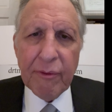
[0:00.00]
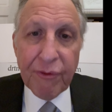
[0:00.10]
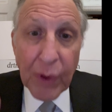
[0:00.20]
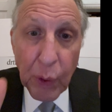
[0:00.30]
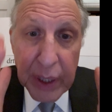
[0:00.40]

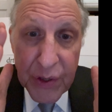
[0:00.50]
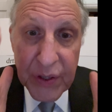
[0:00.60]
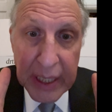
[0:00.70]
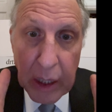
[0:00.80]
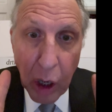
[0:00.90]

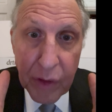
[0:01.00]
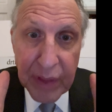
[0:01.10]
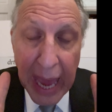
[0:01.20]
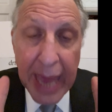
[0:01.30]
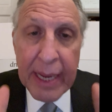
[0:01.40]
focusing on
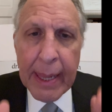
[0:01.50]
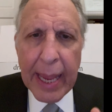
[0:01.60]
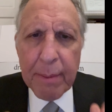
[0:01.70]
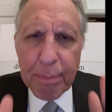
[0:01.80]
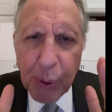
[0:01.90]
that
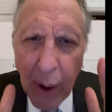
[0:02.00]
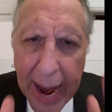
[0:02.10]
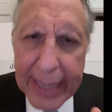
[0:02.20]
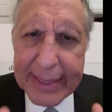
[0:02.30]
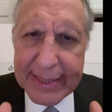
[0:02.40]
and
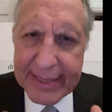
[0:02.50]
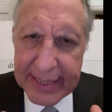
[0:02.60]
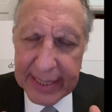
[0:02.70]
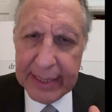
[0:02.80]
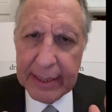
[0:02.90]

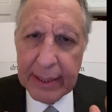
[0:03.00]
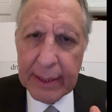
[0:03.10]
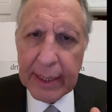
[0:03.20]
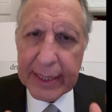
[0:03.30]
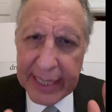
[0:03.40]
practicing.
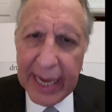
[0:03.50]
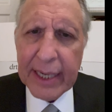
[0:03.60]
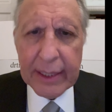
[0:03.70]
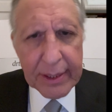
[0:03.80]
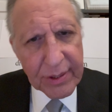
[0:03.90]
Again,
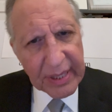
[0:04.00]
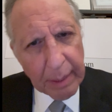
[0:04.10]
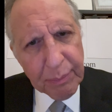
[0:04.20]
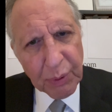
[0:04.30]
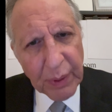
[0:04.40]
in
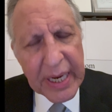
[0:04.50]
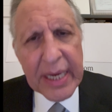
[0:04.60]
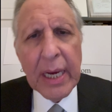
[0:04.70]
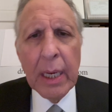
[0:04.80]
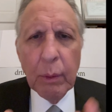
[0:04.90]
step 3,
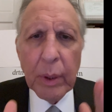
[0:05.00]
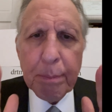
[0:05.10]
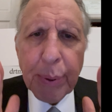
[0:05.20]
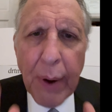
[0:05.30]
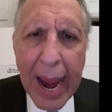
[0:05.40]
we're
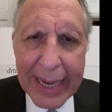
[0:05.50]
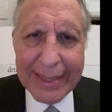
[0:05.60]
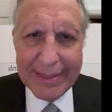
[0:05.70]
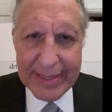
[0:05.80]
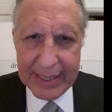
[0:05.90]

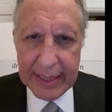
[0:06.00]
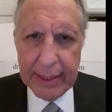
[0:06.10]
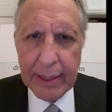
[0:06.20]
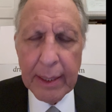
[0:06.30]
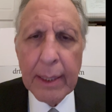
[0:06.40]
practicing
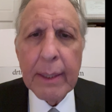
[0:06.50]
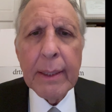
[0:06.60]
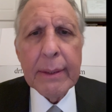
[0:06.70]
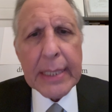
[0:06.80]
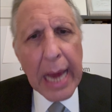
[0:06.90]

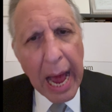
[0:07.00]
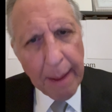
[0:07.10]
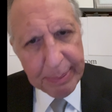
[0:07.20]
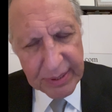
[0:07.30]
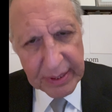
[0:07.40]
the
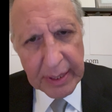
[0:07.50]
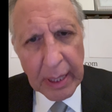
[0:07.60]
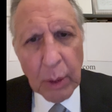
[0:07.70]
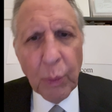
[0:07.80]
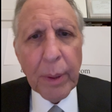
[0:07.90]
opposite.
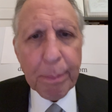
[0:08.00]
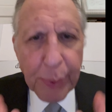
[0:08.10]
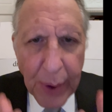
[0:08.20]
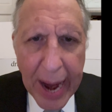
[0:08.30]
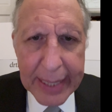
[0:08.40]
We're
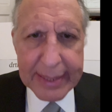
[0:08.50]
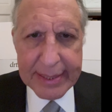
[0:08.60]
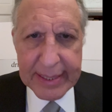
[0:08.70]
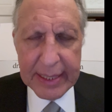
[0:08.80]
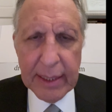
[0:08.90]

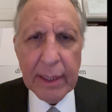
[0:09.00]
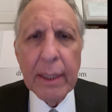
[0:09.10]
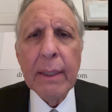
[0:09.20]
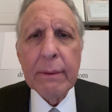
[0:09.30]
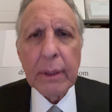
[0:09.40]
practicing
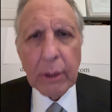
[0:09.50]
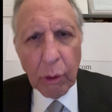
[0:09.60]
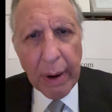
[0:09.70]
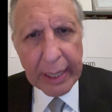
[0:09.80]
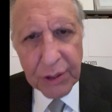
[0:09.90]
the
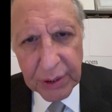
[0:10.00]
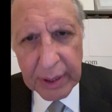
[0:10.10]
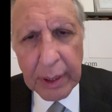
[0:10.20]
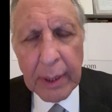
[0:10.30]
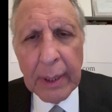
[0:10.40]
correction.
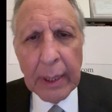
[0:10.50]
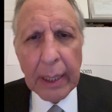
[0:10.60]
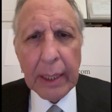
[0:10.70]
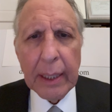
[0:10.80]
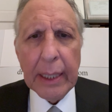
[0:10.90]

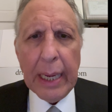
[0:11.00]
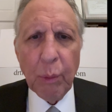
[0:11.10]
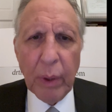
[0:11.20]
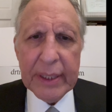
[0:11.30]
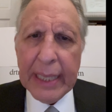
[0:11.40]
And
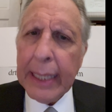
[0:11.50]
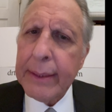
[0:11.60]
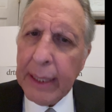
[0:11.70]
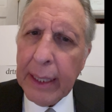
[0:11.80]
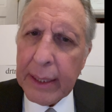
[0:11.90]
what that
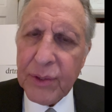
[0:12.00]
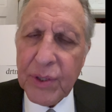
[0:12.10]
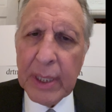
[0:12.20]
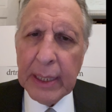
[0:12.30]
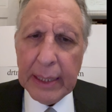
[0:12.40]
does
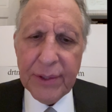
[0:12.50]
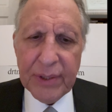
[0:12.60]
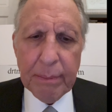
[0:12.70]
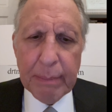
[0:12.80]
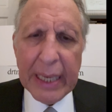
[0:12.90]
is
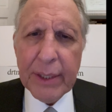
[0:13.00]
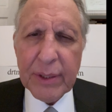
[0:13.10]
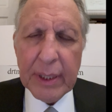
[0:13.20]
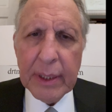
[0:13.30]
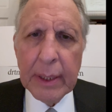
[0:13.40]
it makes it